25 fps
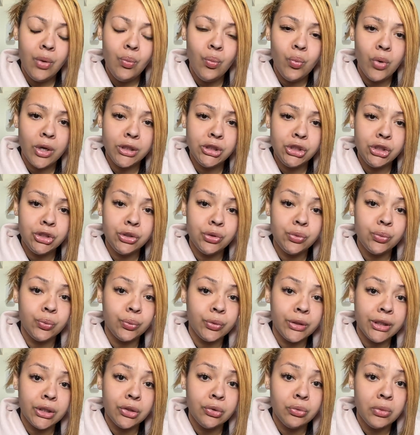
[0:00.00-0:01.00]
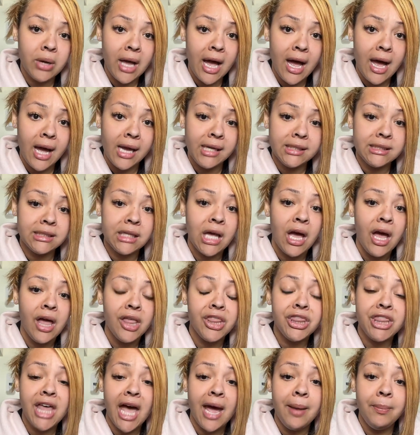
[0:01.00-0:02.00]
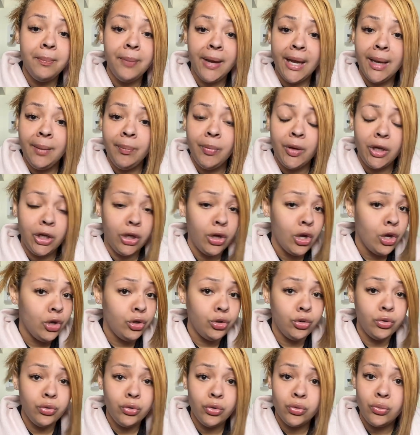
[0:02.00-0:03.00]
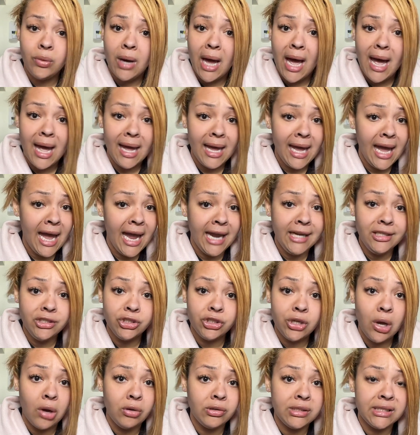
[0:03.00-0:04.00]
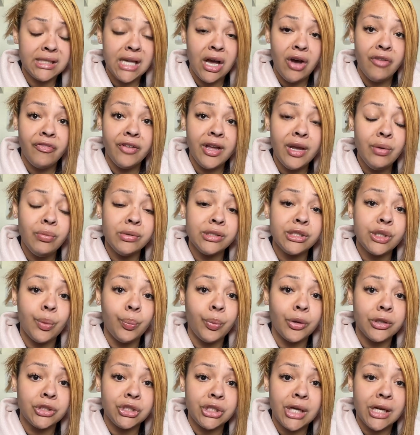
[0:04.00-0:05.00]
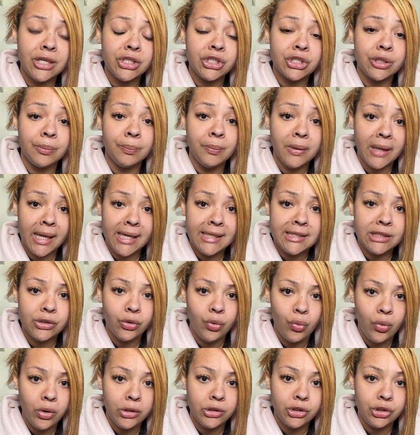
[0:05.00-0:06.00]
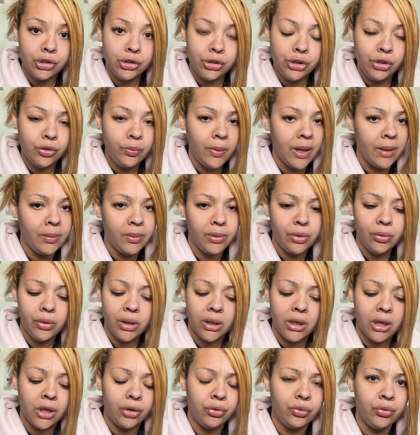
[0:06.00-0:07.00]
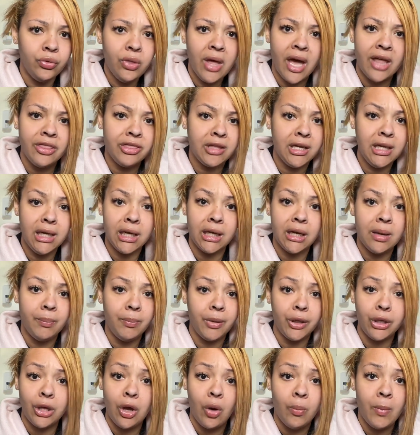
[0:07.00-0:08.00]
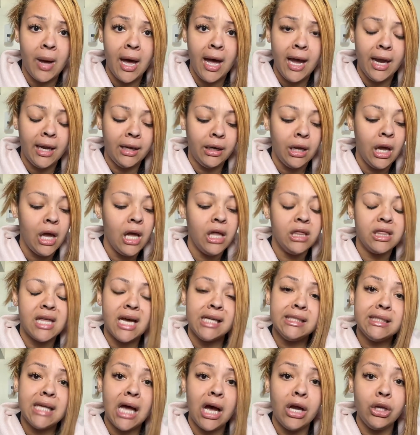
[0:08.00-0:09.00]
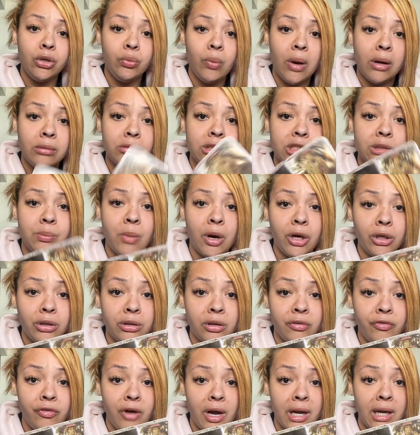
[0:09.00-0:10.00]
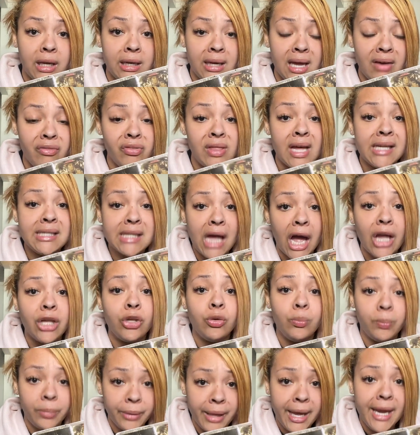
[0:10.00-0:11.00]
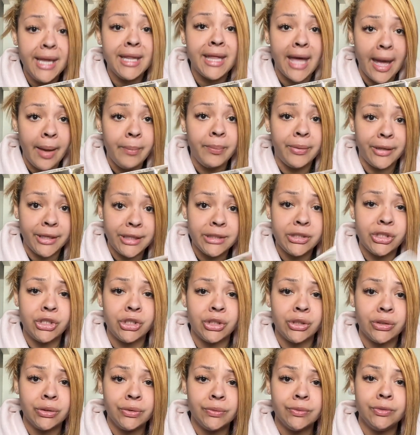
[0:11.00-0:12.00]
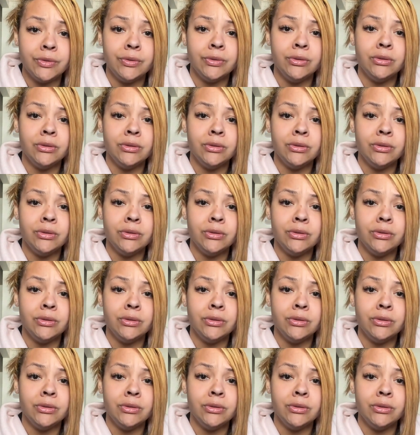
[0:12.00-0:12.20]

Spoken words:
And once you realize that, baby, you do not hate yourself, it was a projection placed onto you, baby, you can undo that thinking up in your mind. That's how you outsmart the fucking devil. That's how you play that bitch.